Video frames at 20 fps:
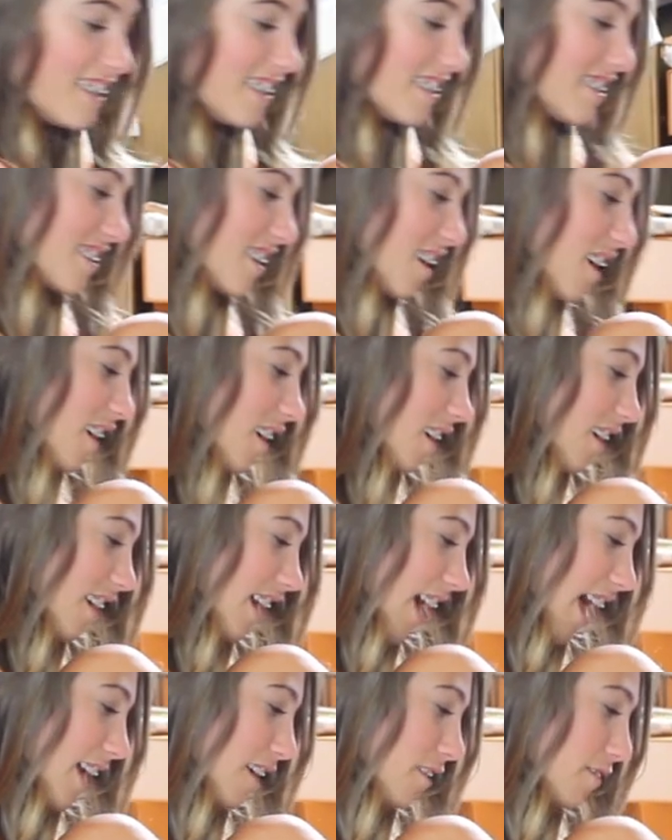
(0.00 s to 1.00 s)
these
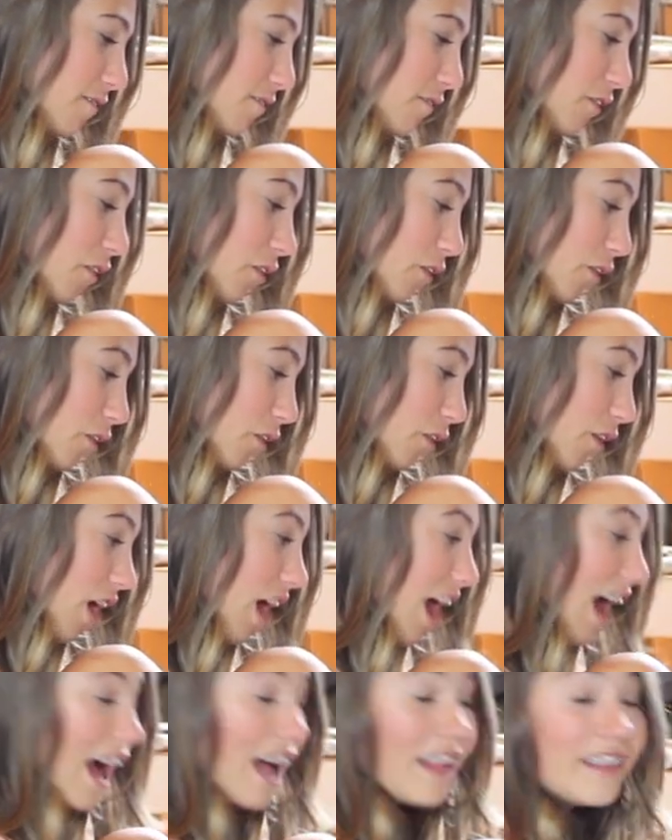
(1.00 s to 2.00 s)
are a 4
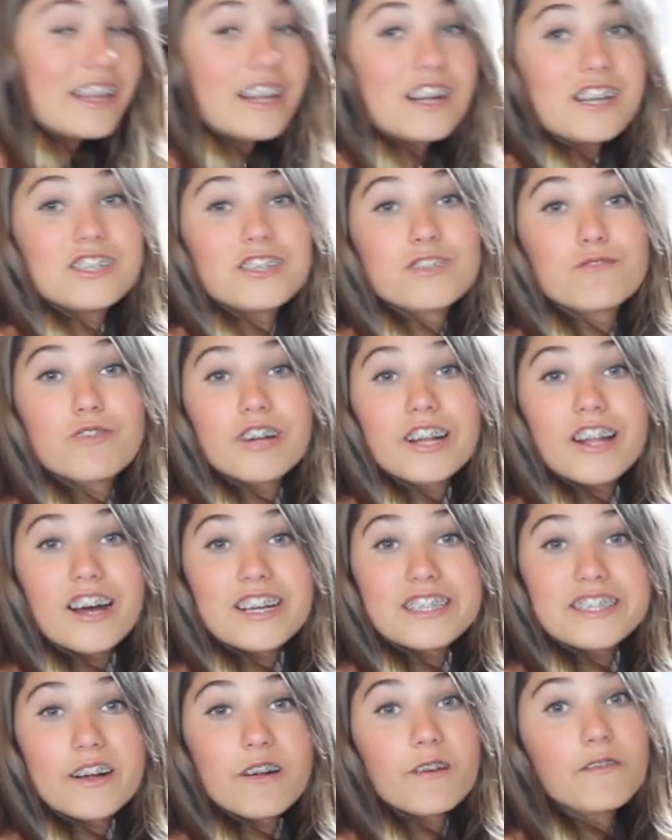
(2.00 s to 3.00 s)
and then I just
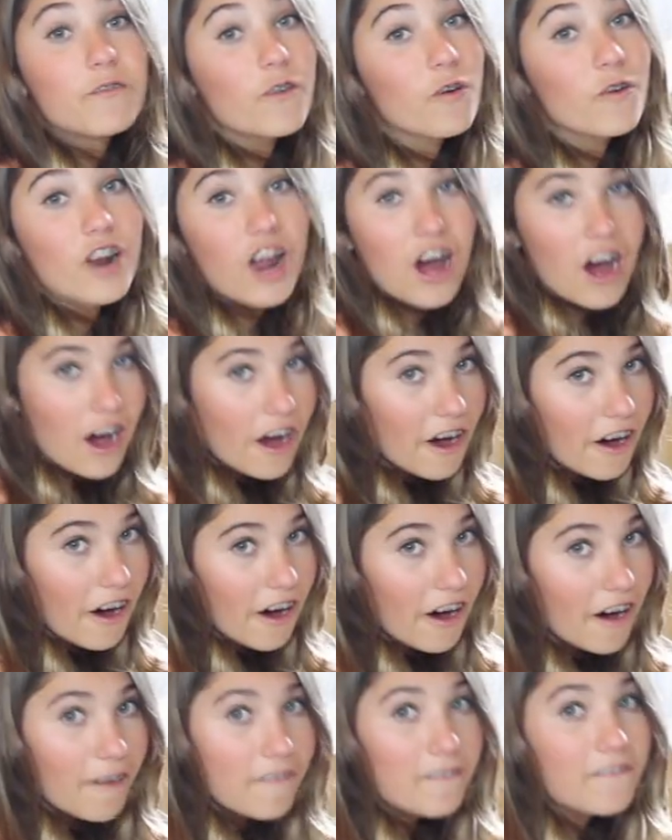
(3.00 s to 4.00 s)
realised they're a
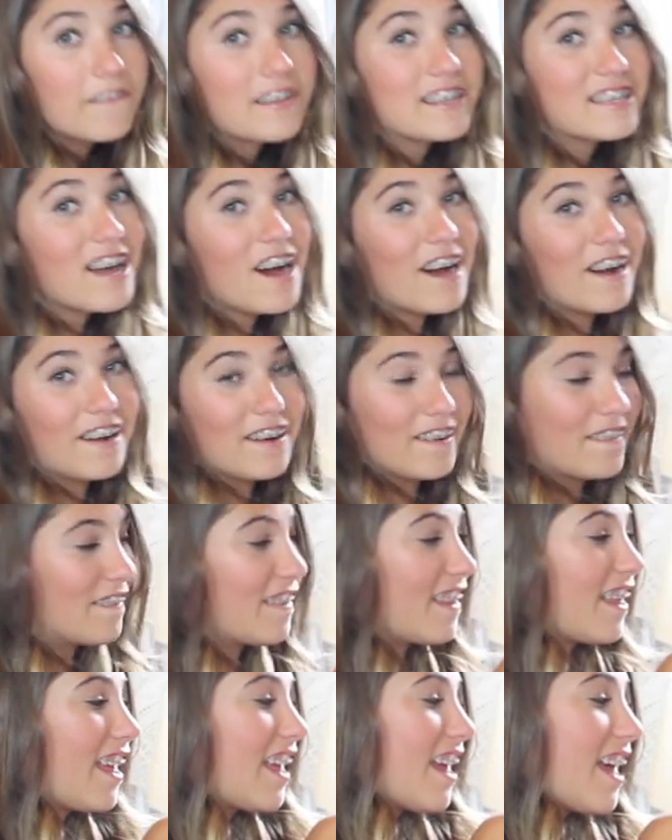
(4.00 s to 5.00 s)
4.5. So
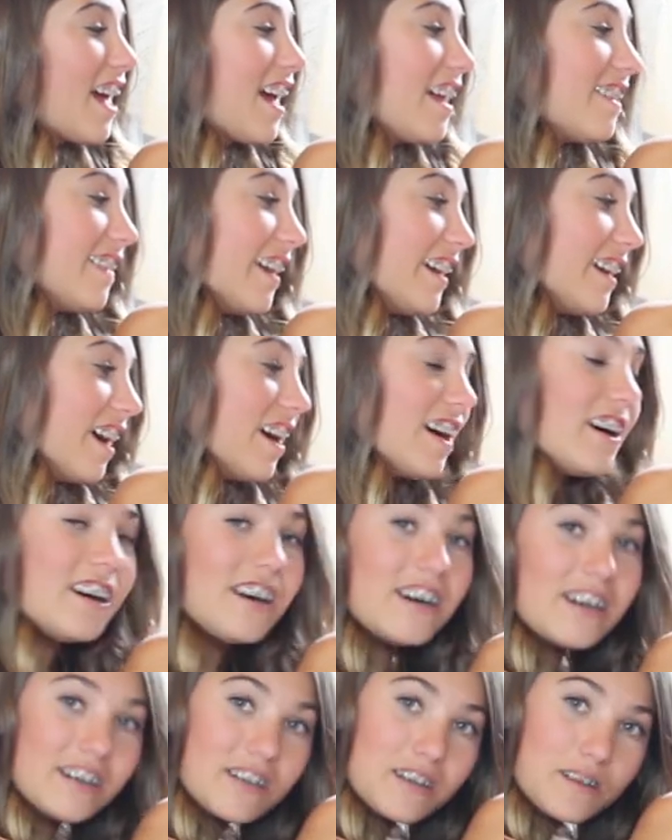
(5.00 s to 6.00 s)
they
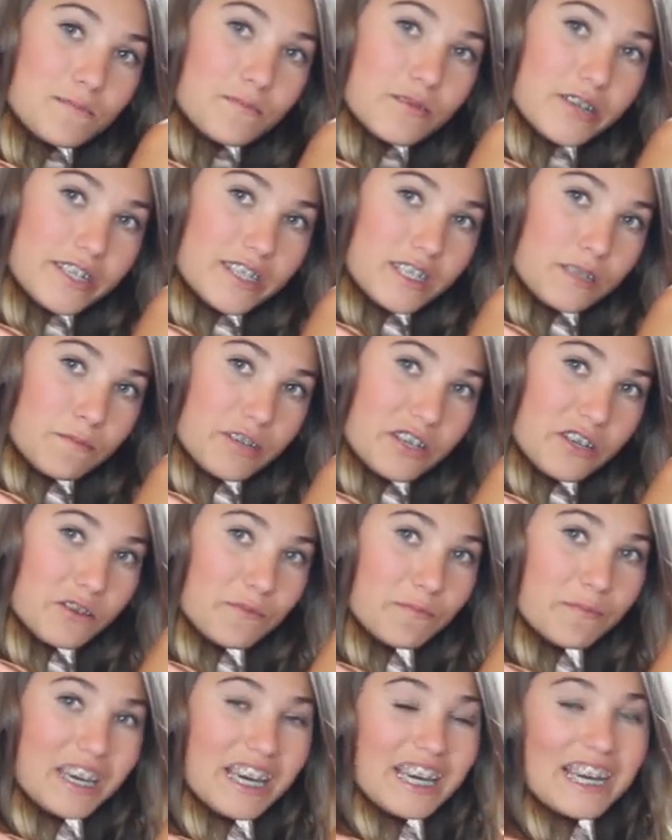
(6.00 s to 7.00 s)
are pretty big
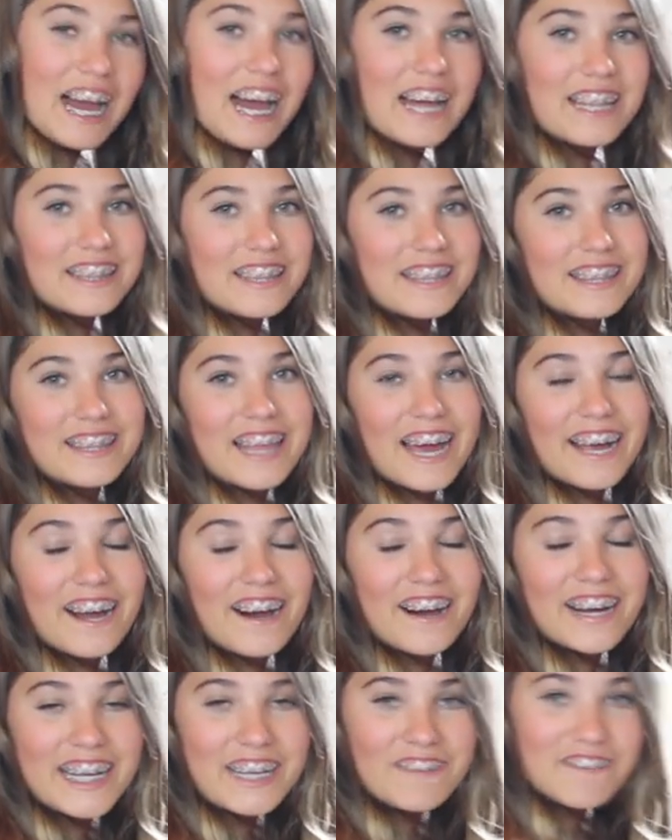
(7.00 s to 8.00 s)
on me and they
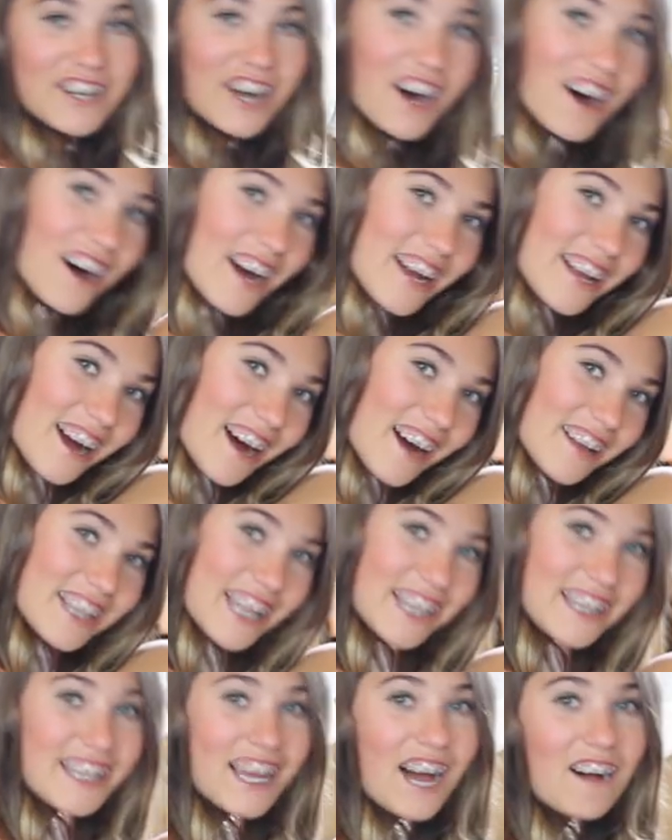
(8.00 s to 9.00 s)
are even higher
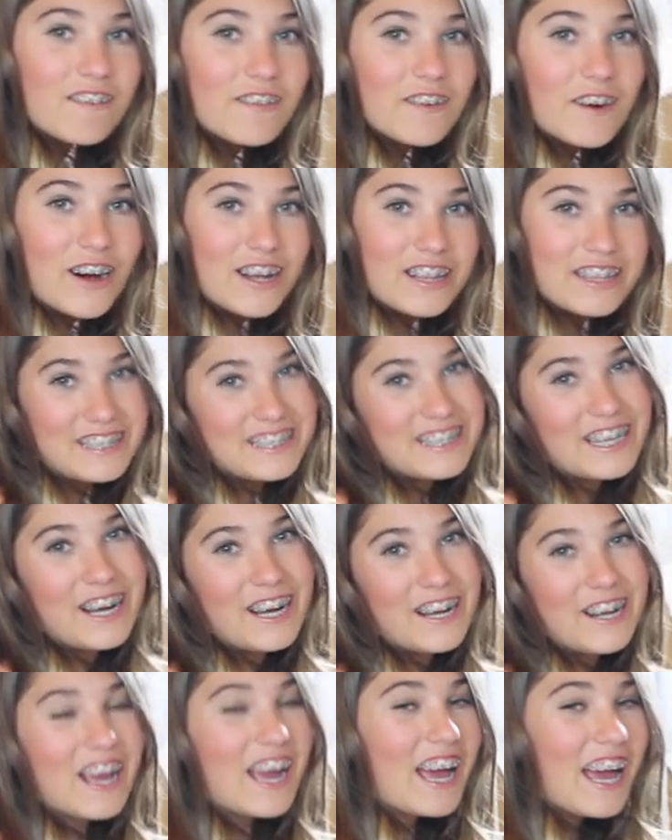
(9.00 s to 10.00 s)
than the other ones.
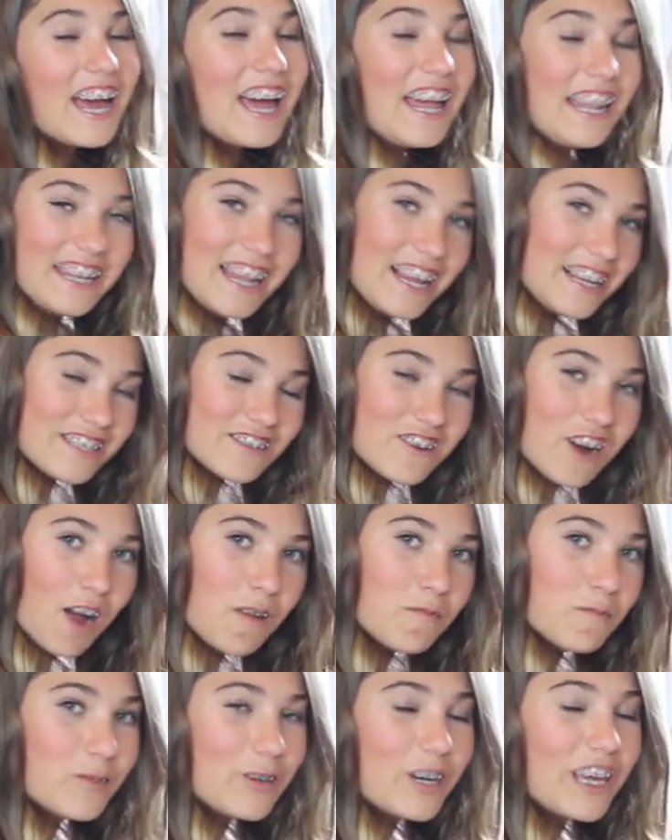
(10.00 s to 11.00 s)
So let's
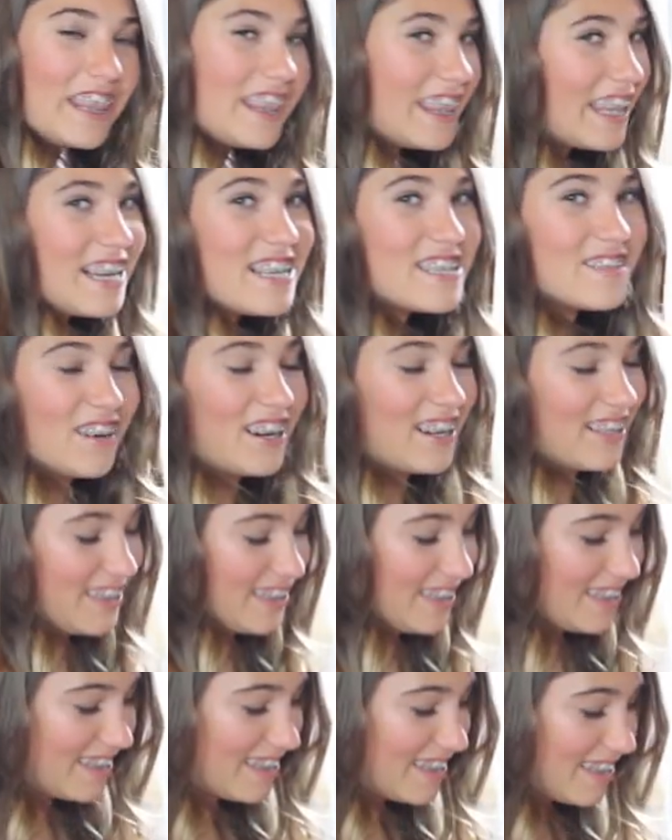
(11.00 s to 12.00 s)
try and walk in these
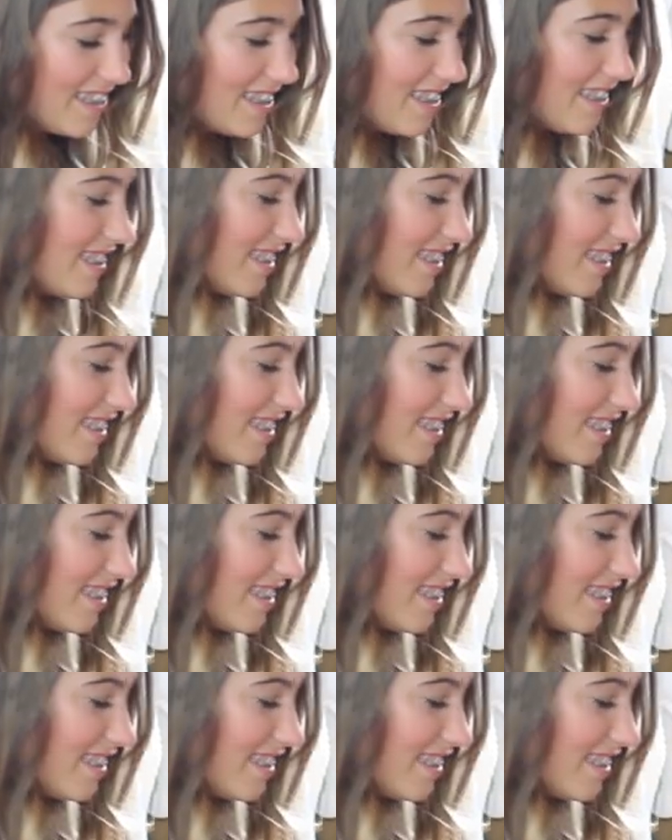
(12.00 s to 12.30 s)
ones.